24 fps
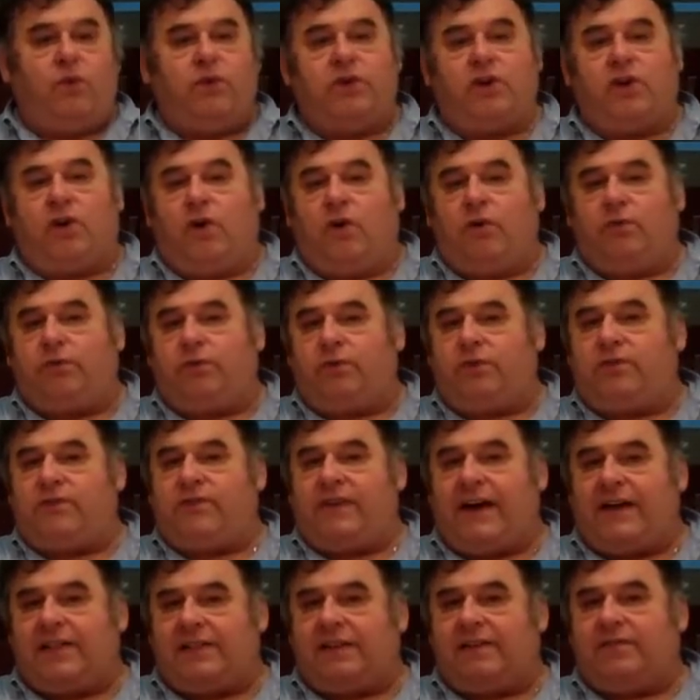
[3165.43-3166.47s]
When you go through the
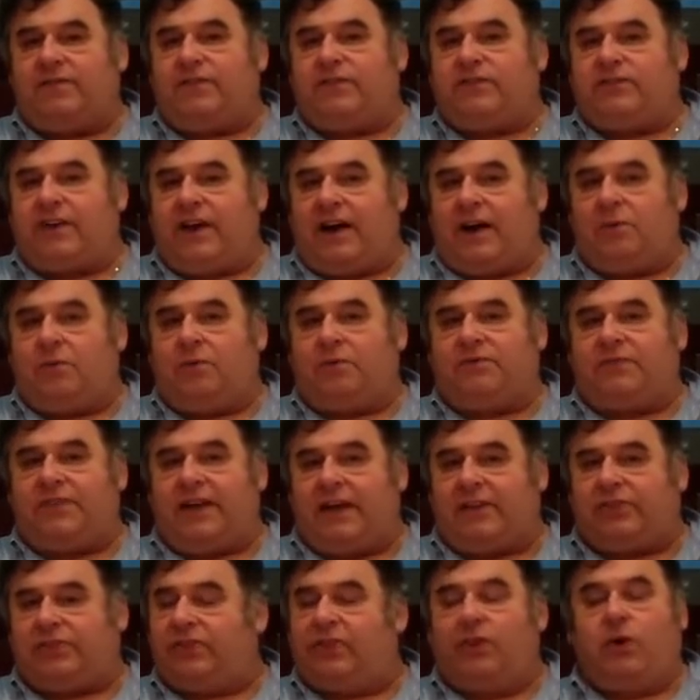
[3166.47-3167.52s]
valley of the shadow of
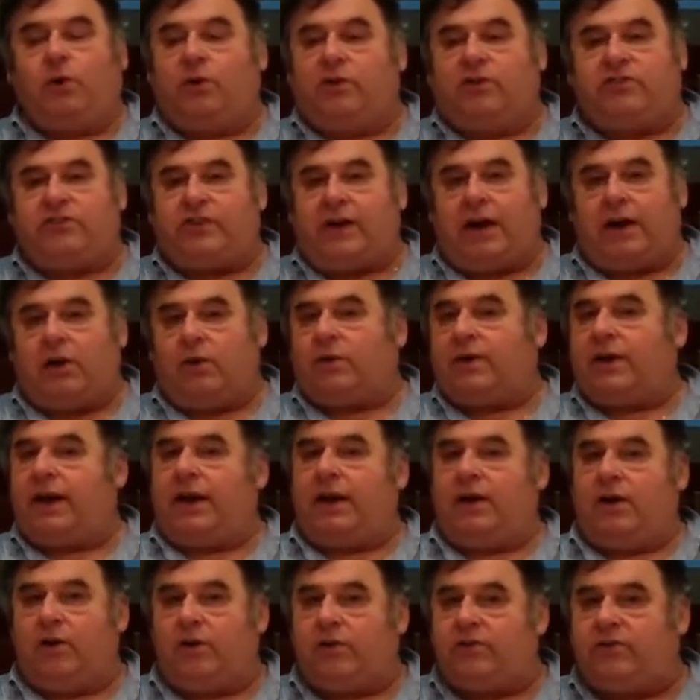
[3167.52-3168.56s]
death, no, the shadow
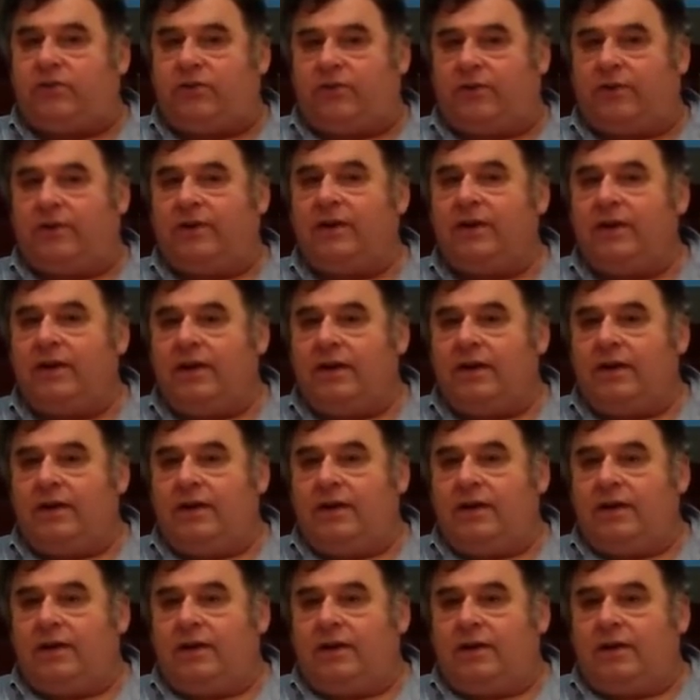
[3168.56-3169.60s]
can't hurt you.
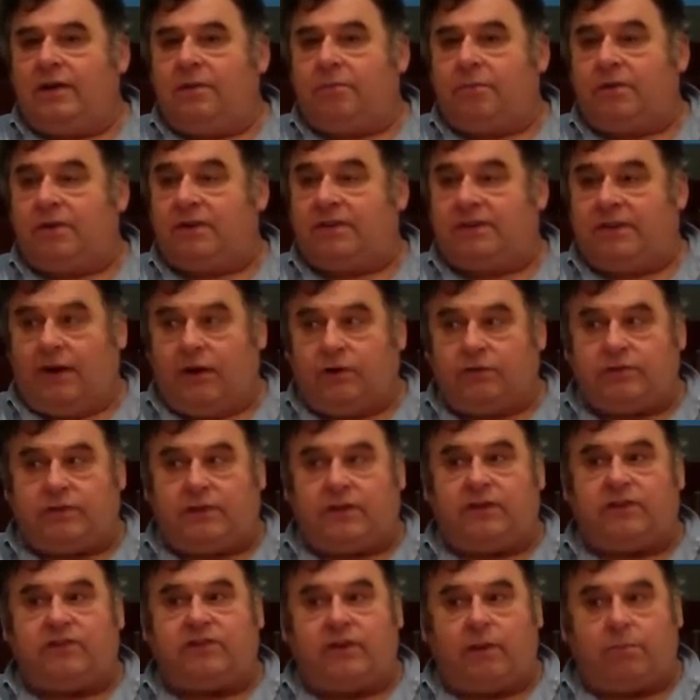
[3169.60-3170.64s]
But it tells
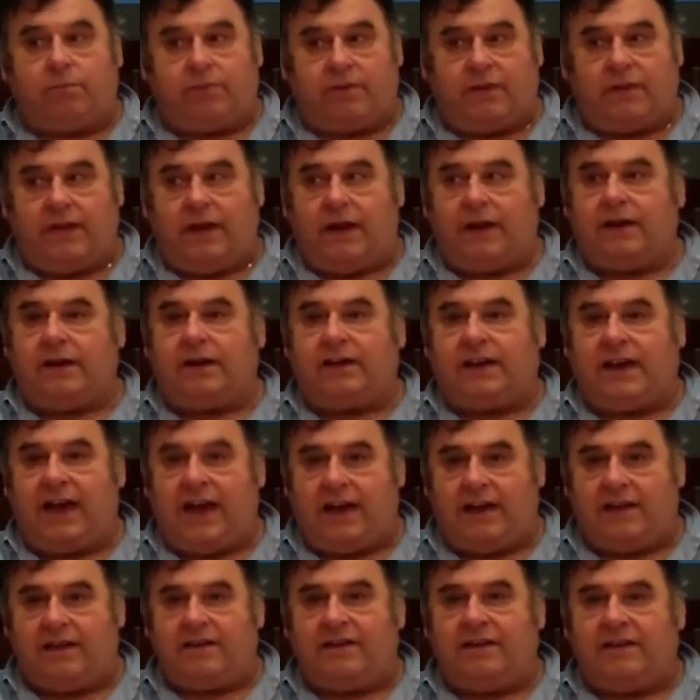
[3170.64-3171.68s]
you there's something that it
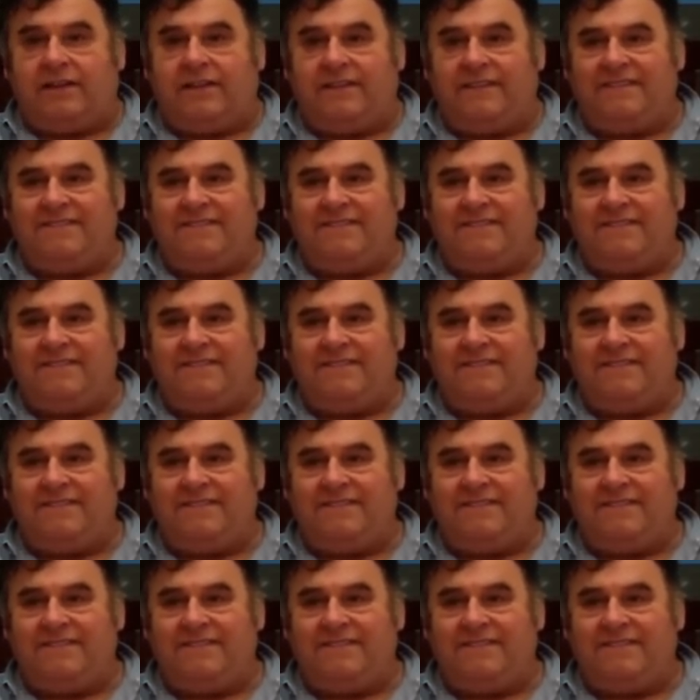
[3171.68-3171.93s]
can.